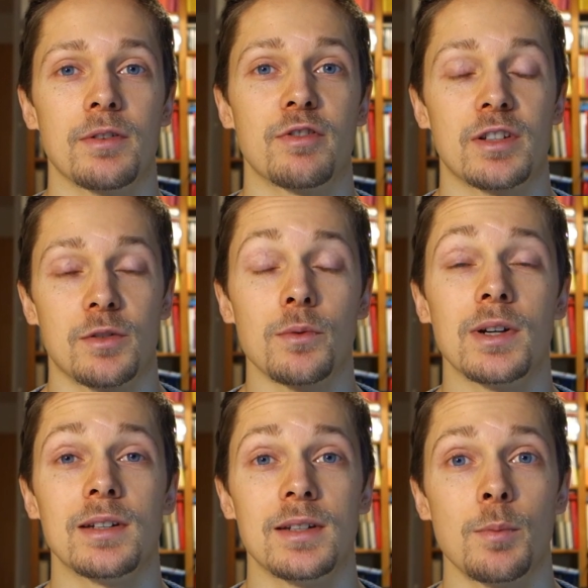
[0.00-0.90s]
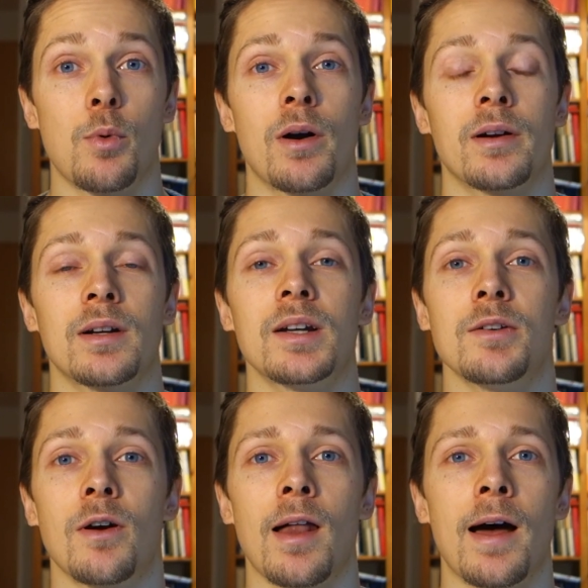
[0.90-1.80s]
if it's a really deep one in
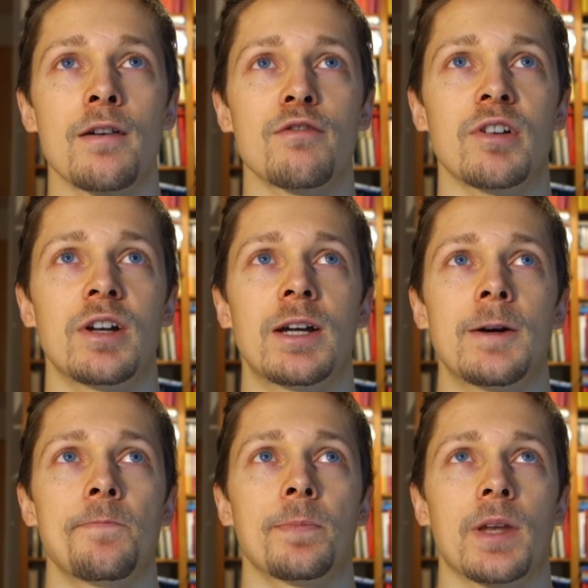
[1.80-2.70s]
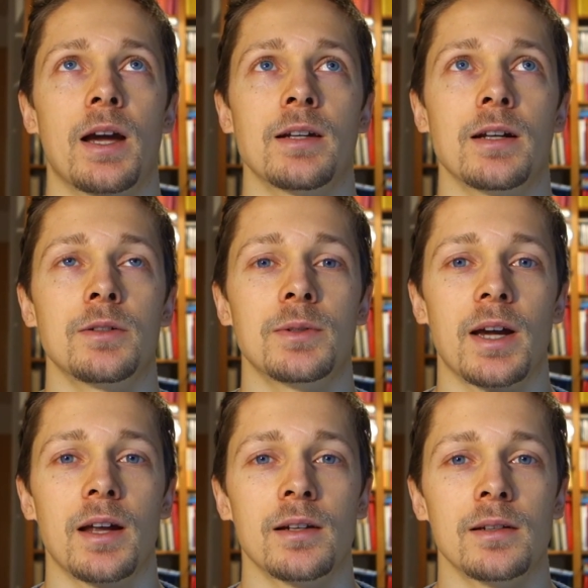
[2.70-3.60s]
your life, and then you
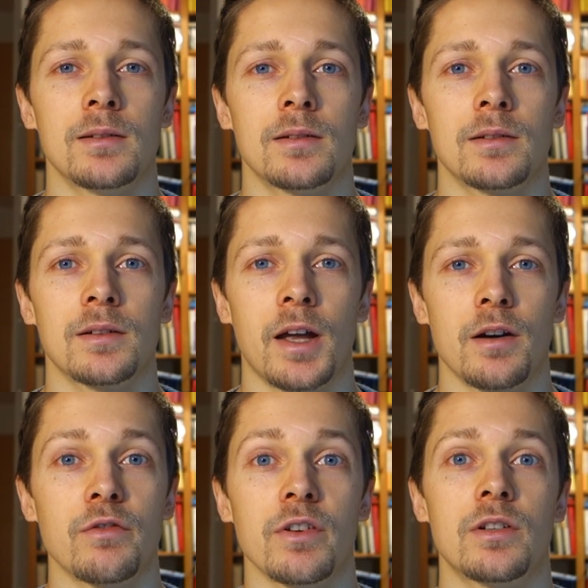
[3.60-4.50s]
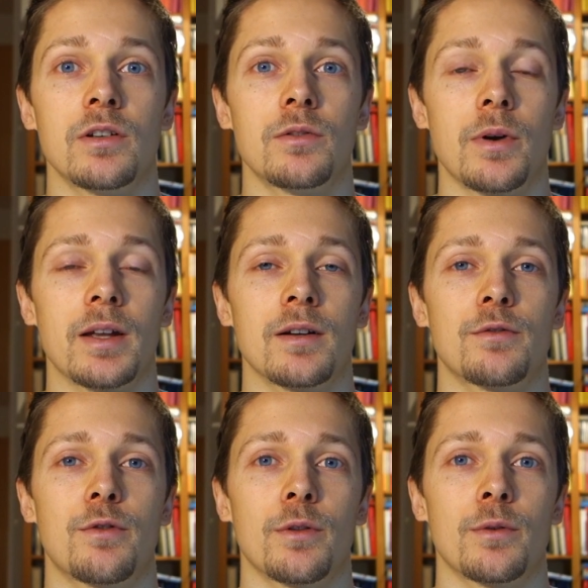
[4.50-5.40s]
can kind of integrate it
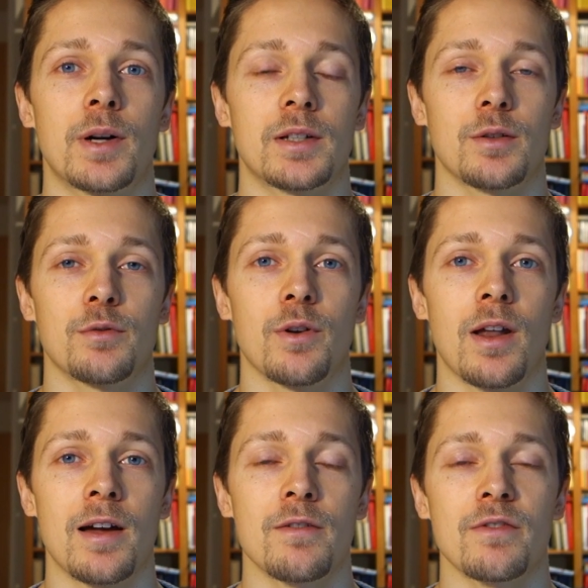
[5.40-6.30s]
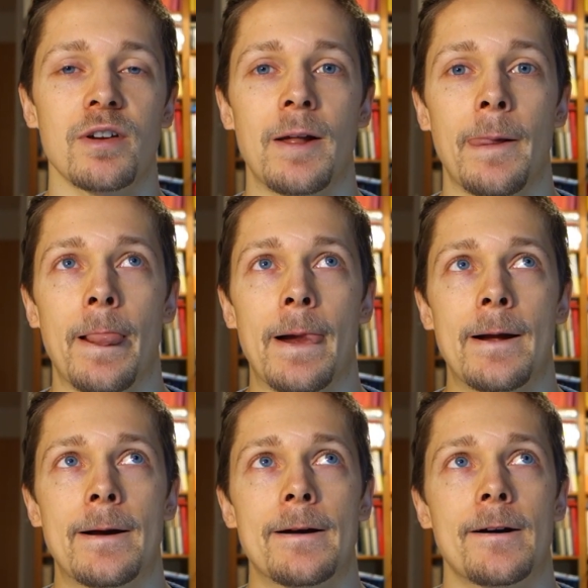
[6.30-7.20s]
for the rest of your life.
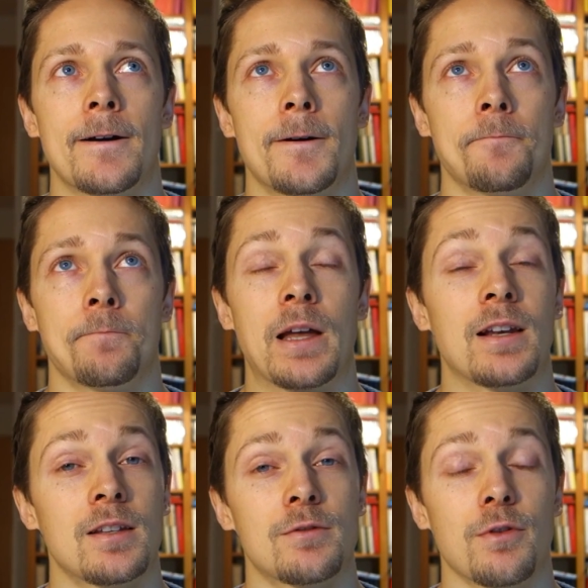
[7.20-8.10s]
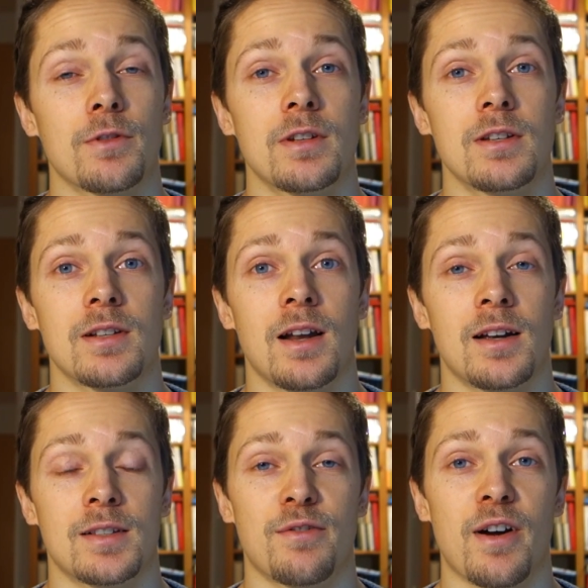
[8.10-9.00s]
At least for these
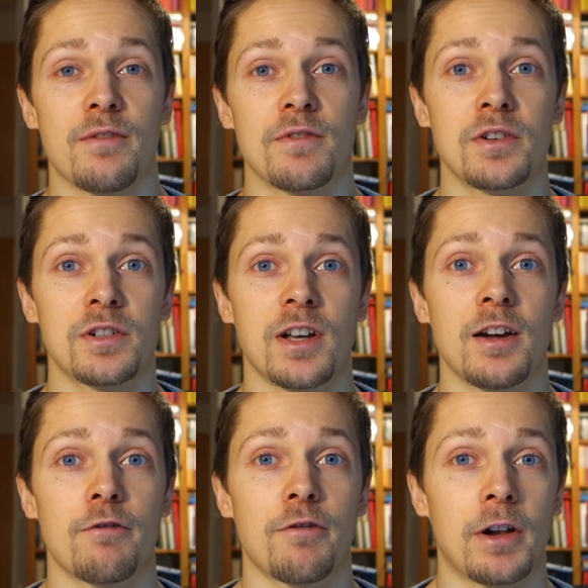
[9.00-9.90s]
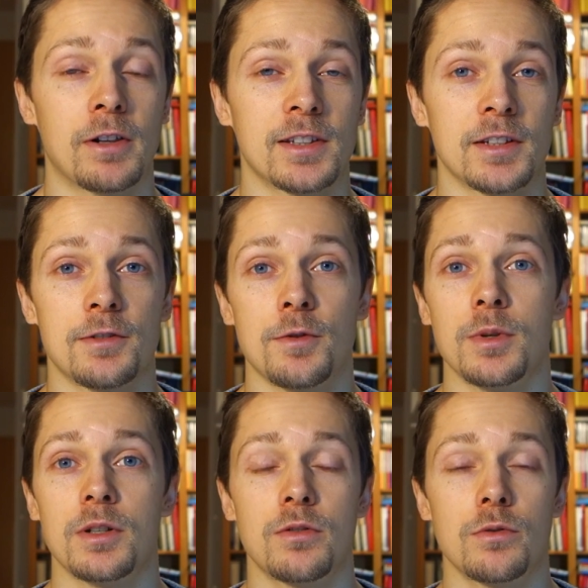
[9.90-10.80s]
last 5 years, I've felt this to
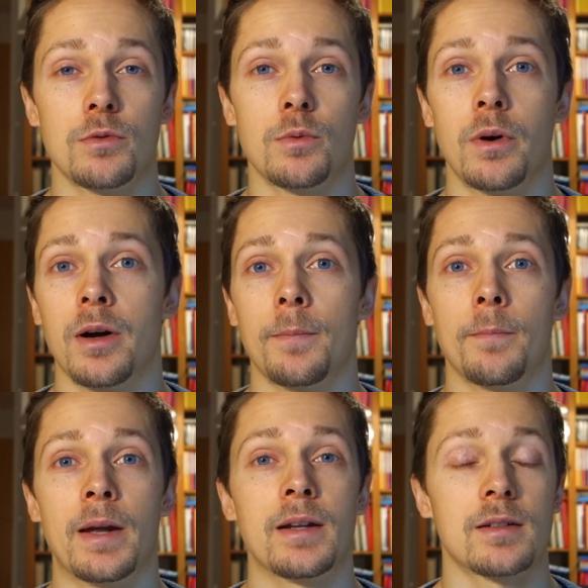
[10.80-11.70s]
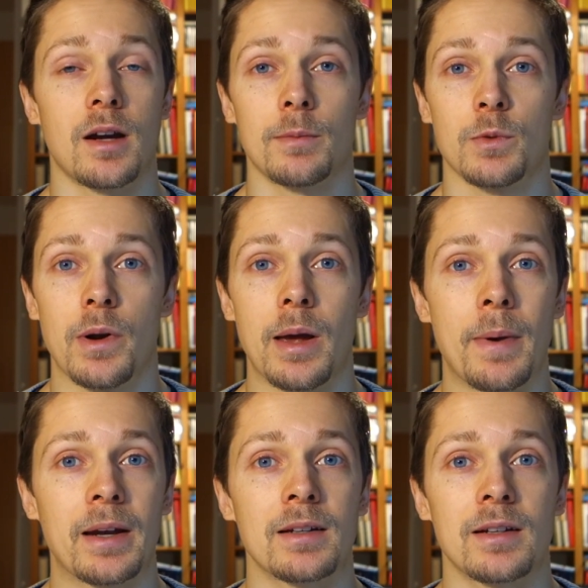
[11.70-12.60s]
be true. Many times when I
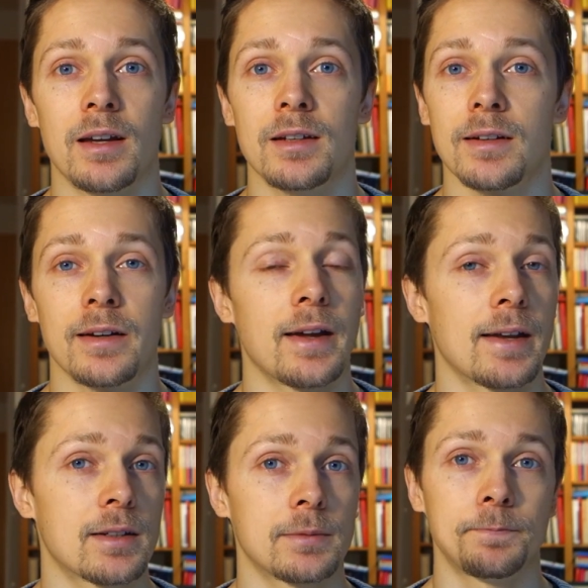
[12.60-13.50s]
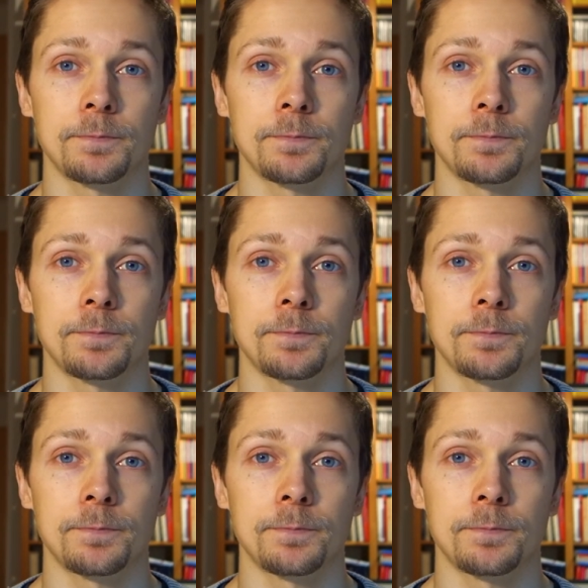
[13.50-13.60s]
meditate, I get